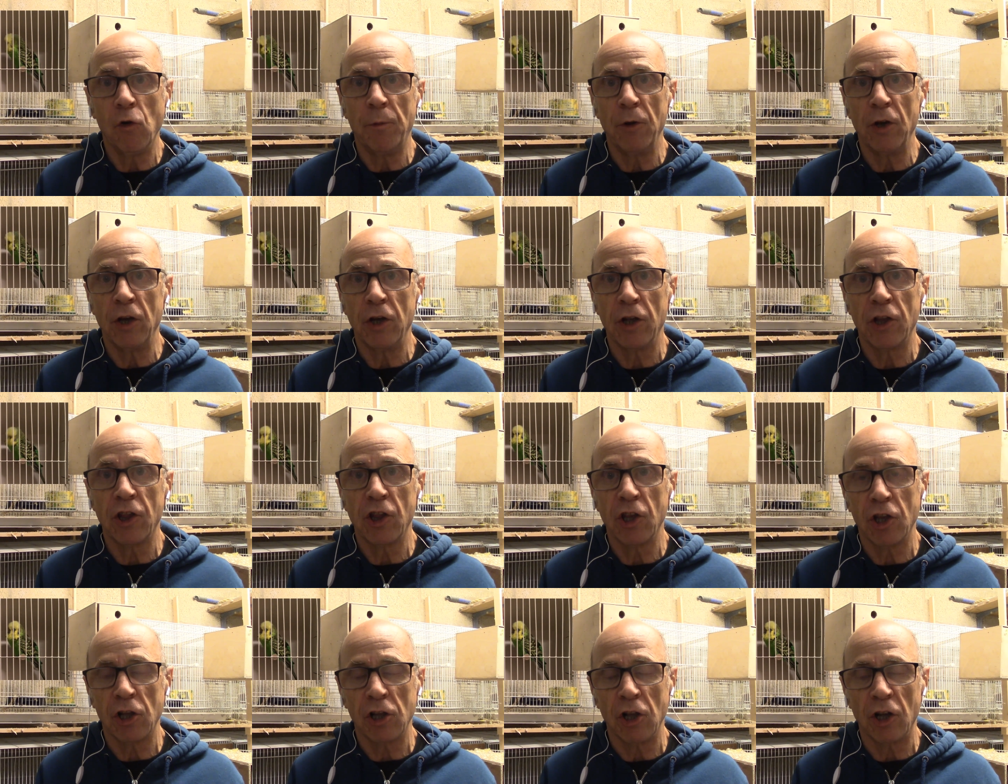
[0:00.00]
birds
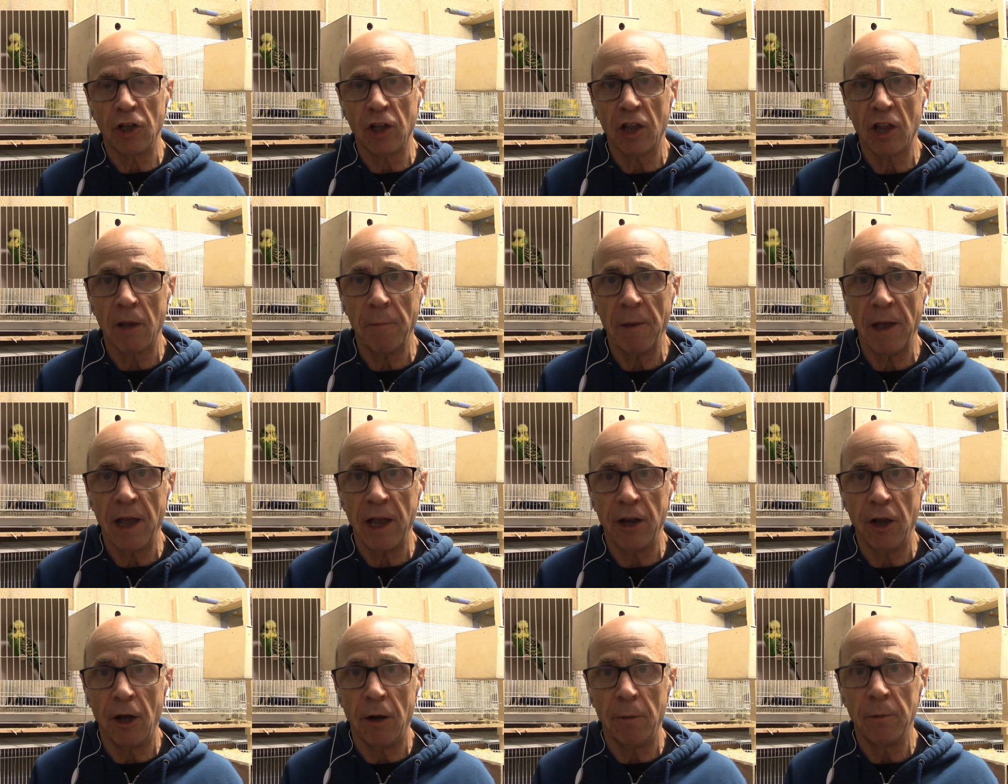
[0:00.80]
you would like to see
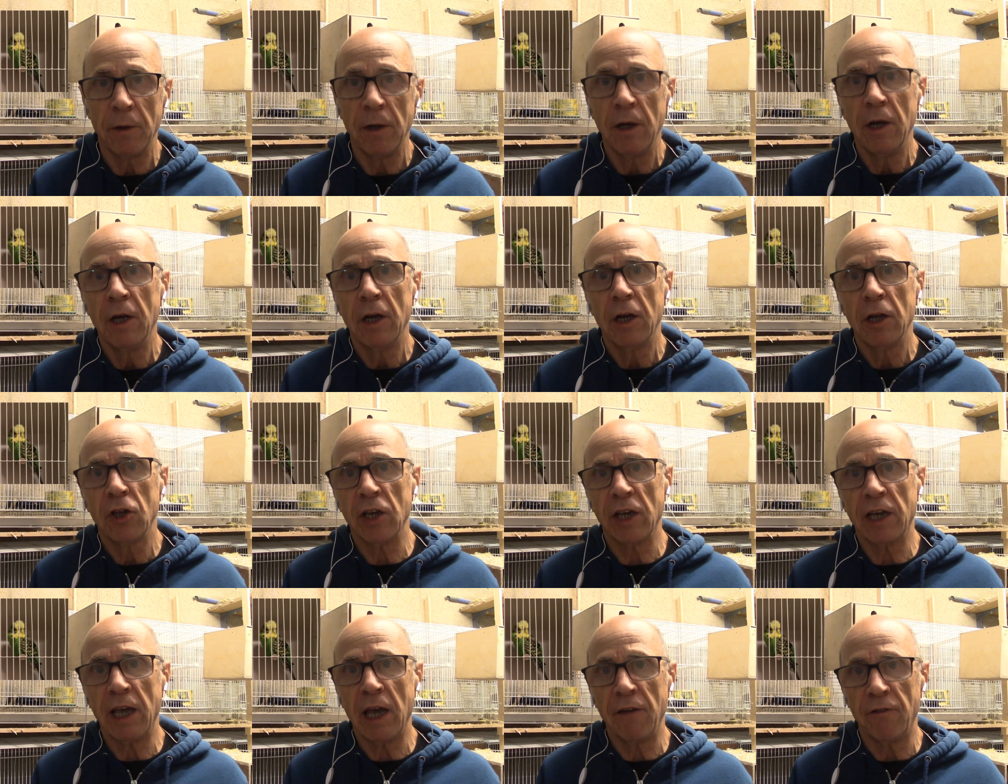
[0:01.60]
paired up
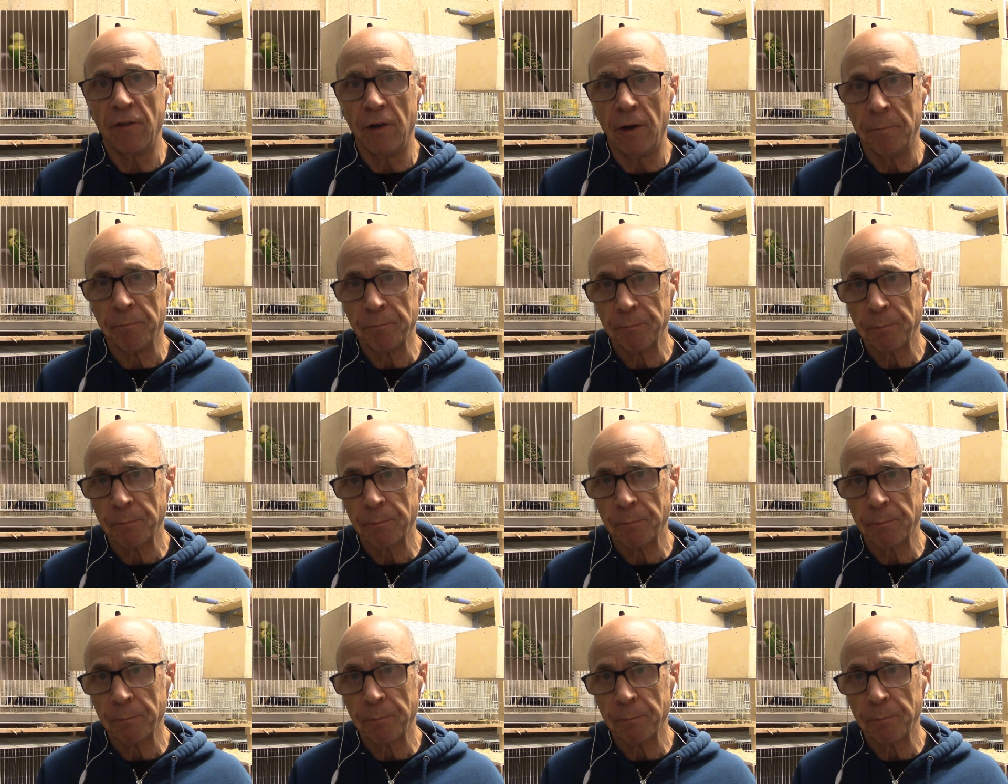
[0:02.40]
together.